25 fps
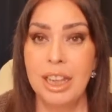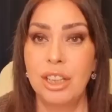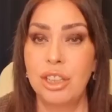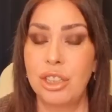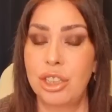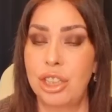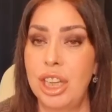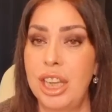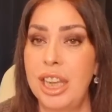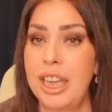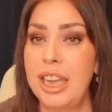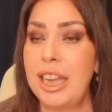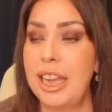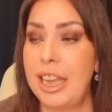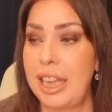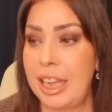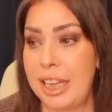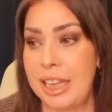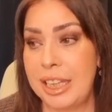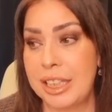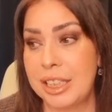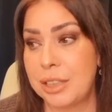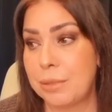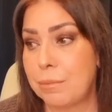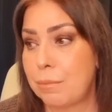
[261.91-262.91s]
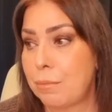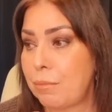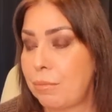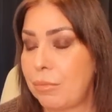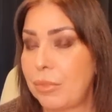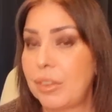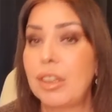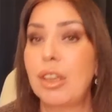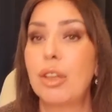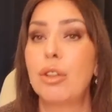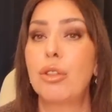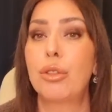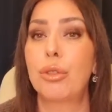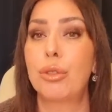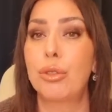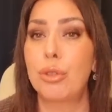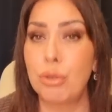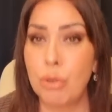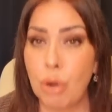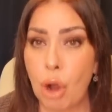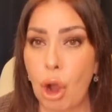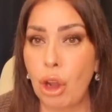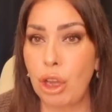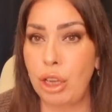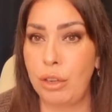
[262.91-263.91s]
She is
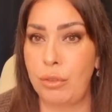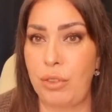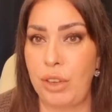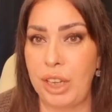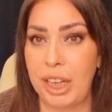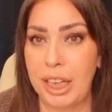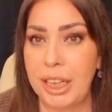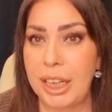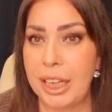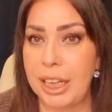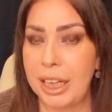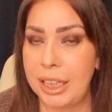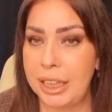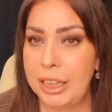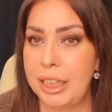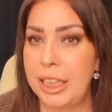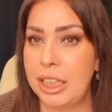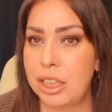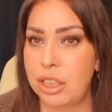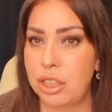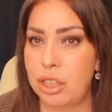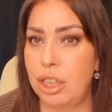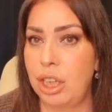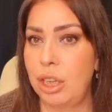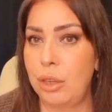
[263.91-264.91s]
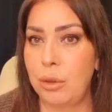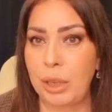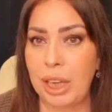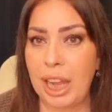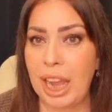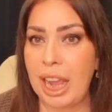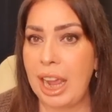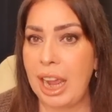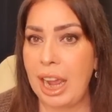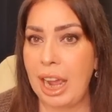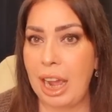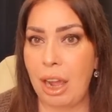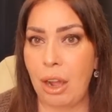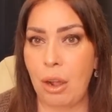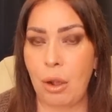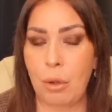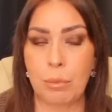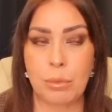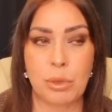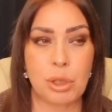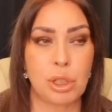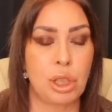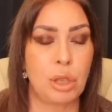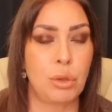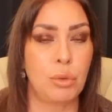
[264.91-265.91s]
thriving in this new care
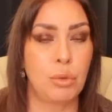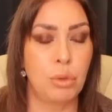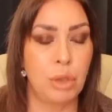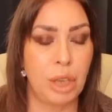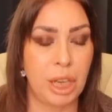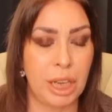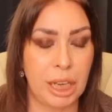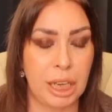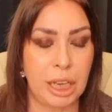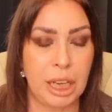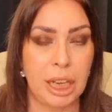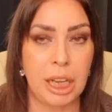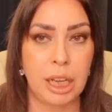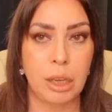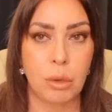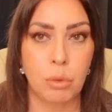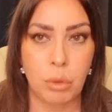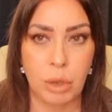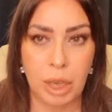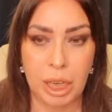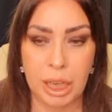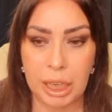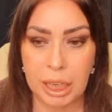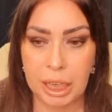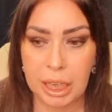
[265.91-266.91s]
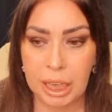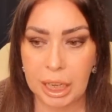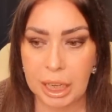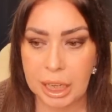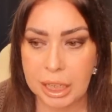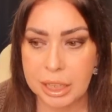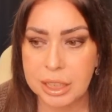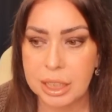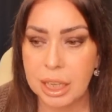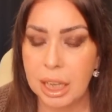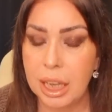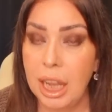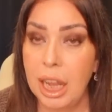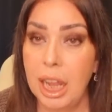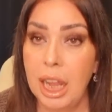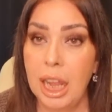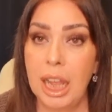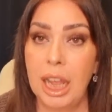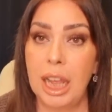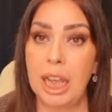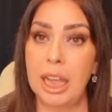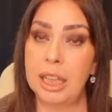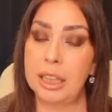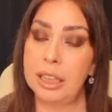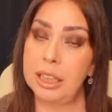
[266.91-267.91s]
home. She really, really is.
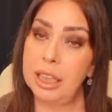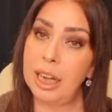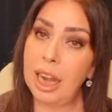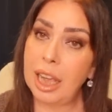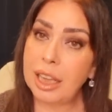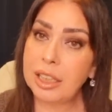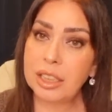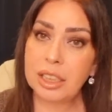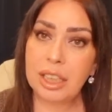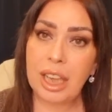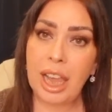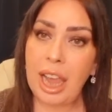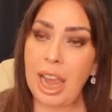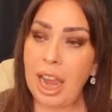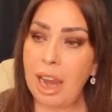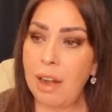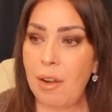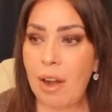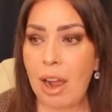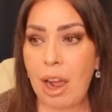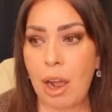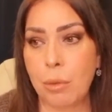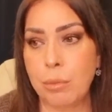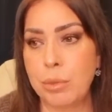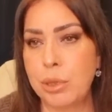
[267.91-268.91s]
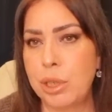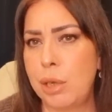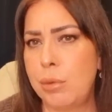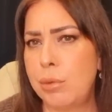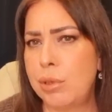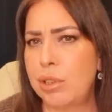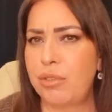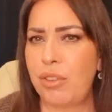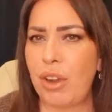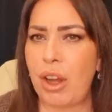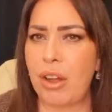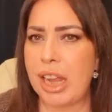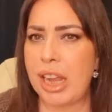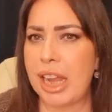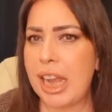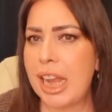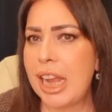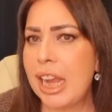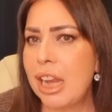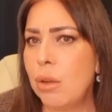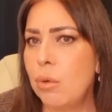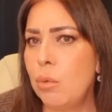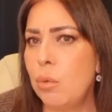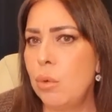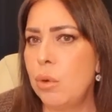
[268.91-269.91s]
At the last care home, she was very
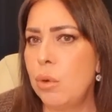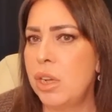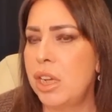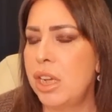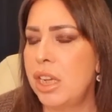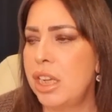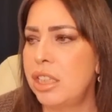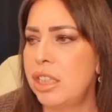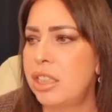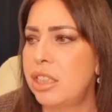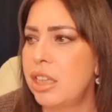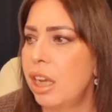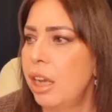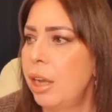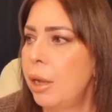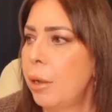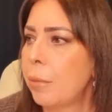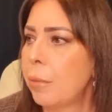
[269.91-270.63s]
inward.